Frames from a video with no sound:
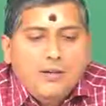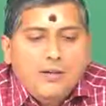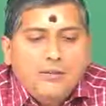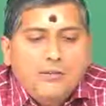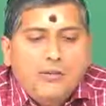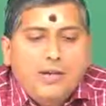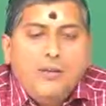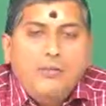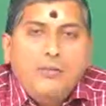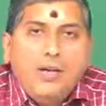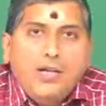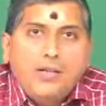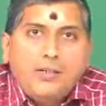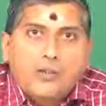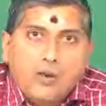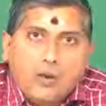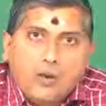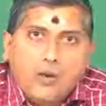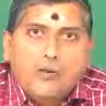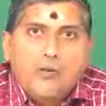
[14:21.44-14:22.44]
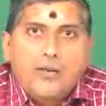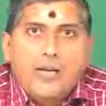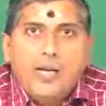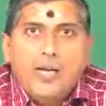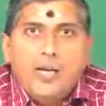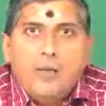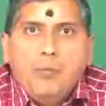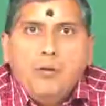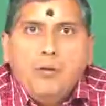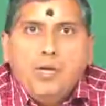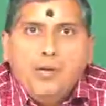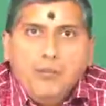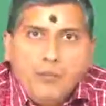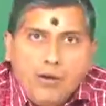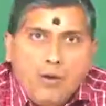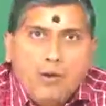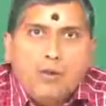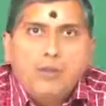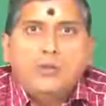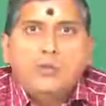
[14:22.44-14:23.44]
When we talk of DWT, we
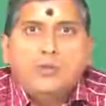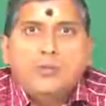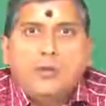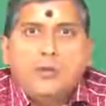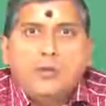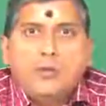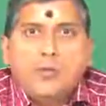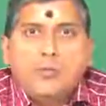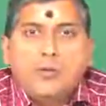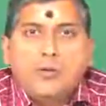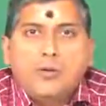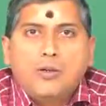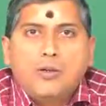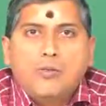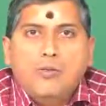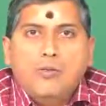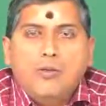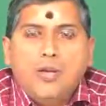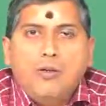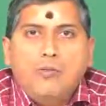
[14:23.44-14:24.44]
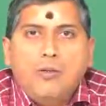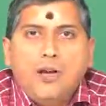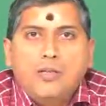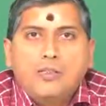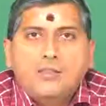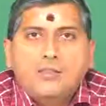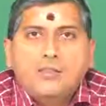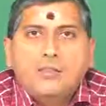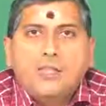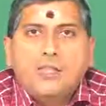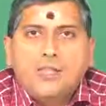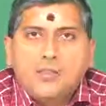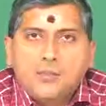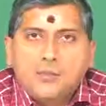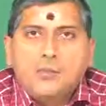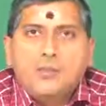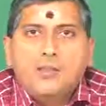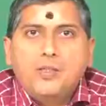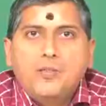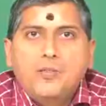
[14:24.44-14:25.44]
will also talk about wavelets that are
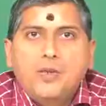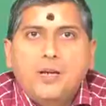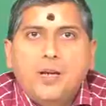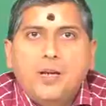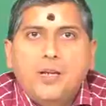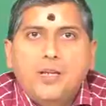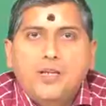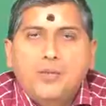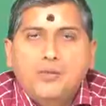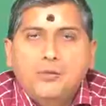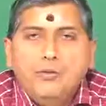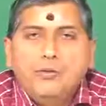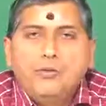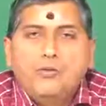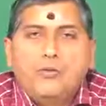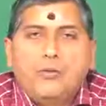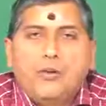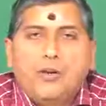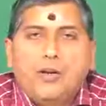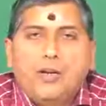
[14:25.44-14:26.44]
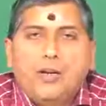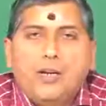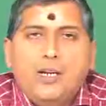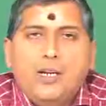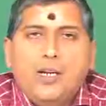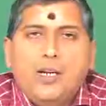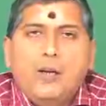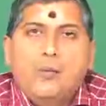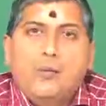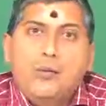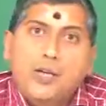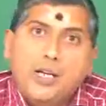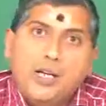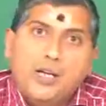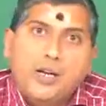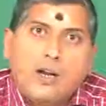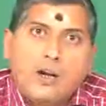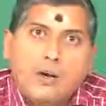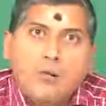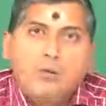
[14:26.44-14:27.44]
specifically used for DWT
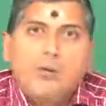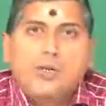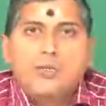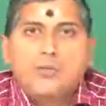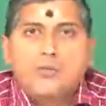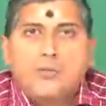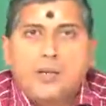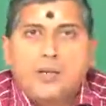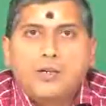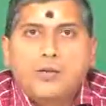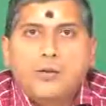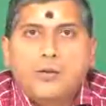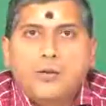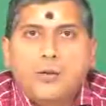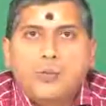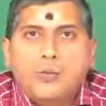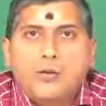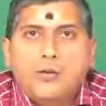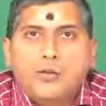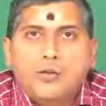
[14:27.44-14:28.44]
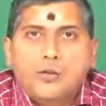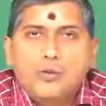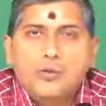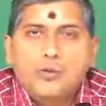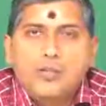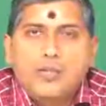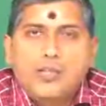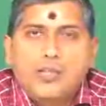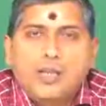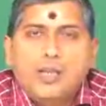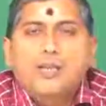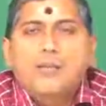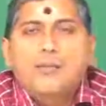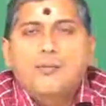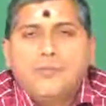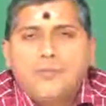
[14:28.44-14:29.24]
and how does one go about choosing there.